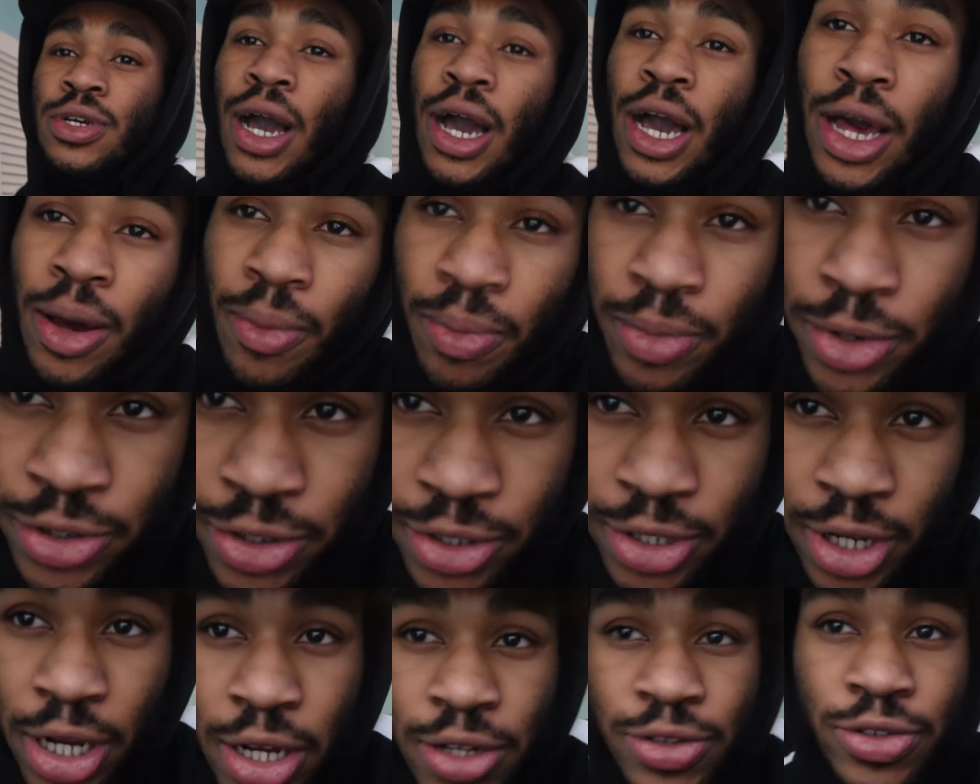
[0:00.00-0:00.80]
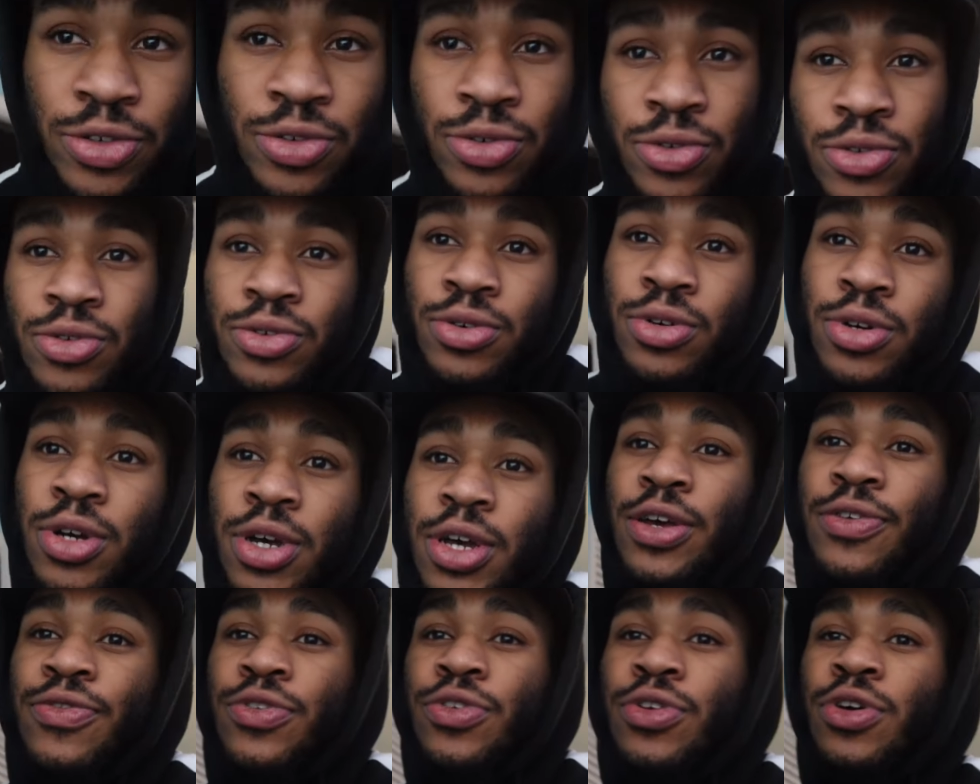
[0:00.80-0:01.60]
I miss y'all, too.
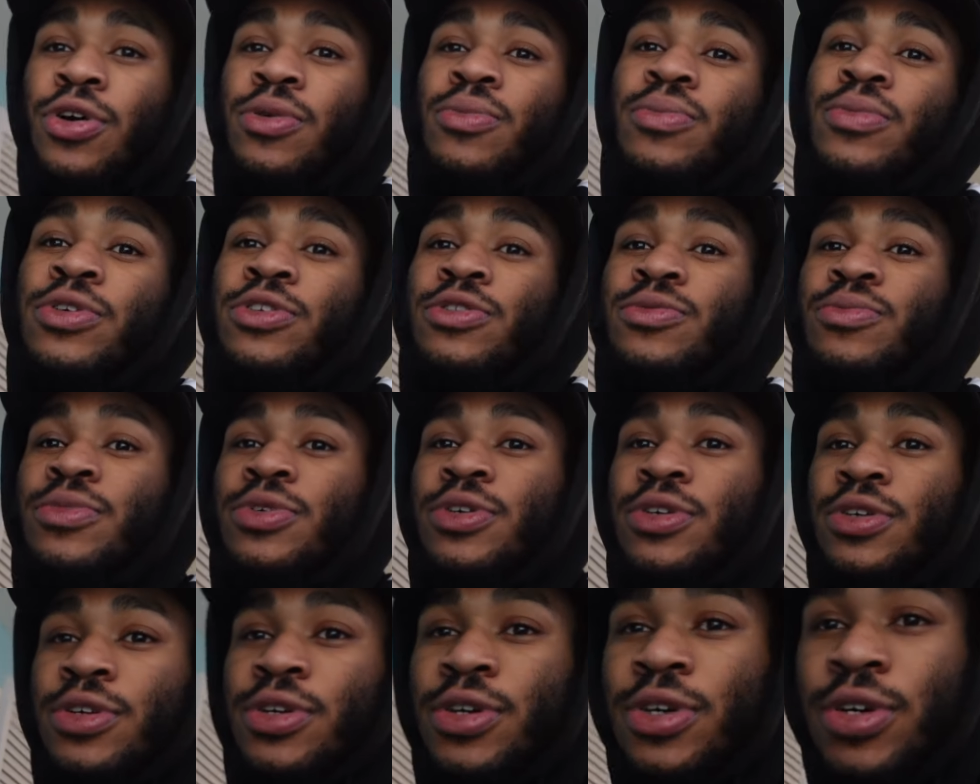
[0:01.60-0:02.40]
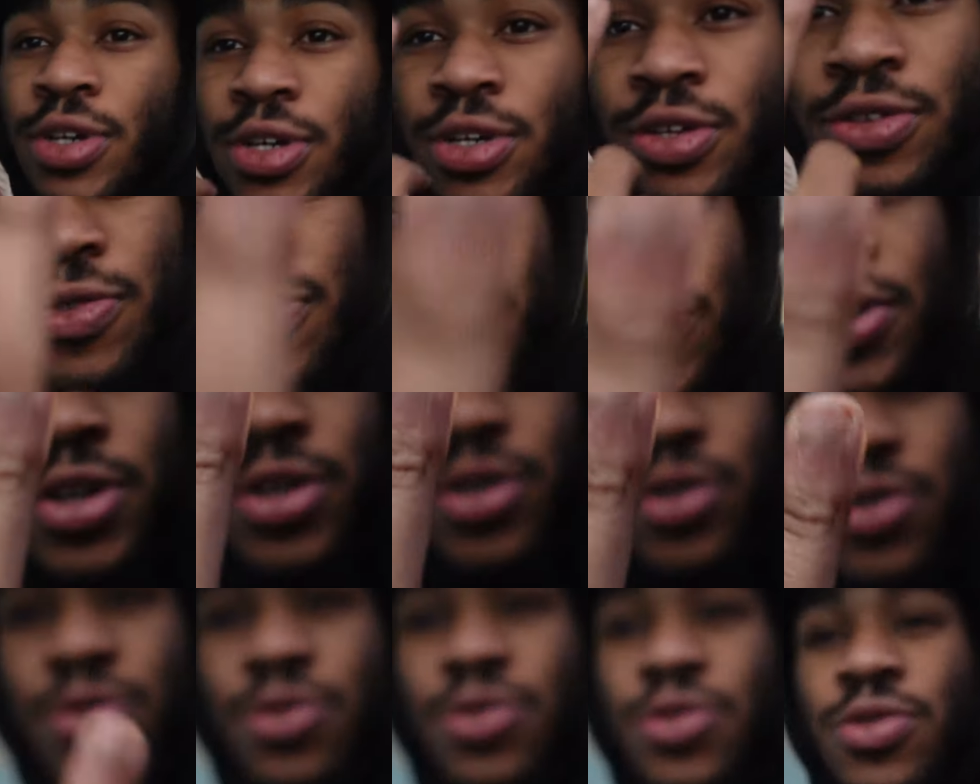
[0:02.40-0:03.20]
If you don't miss me, it's
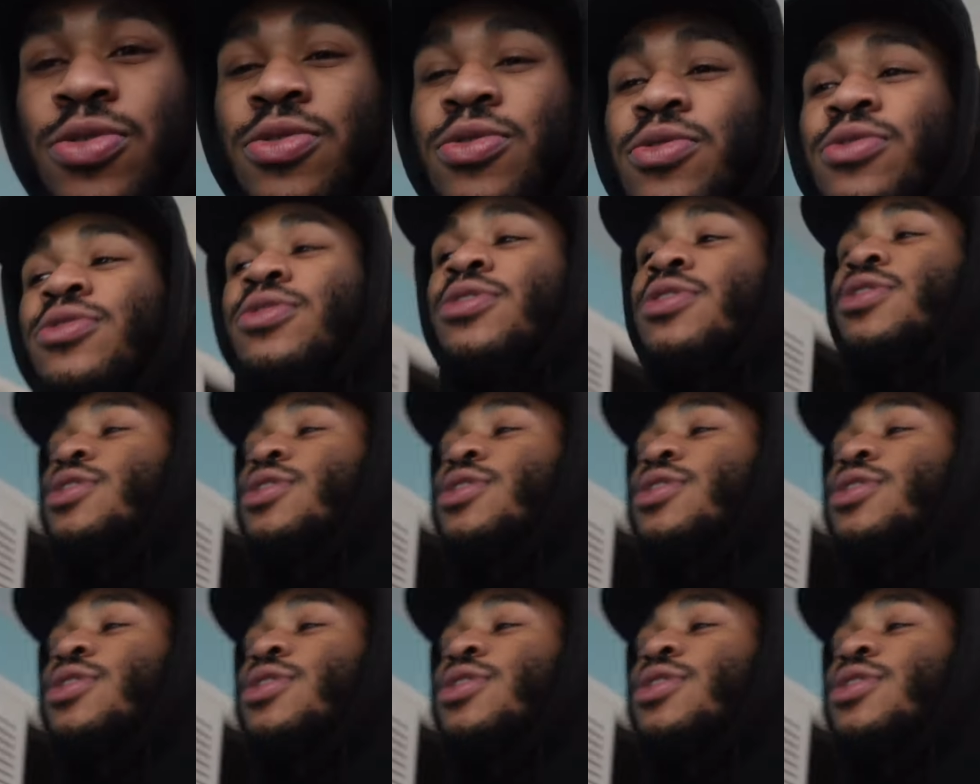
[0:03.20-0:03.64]
fuck you, too.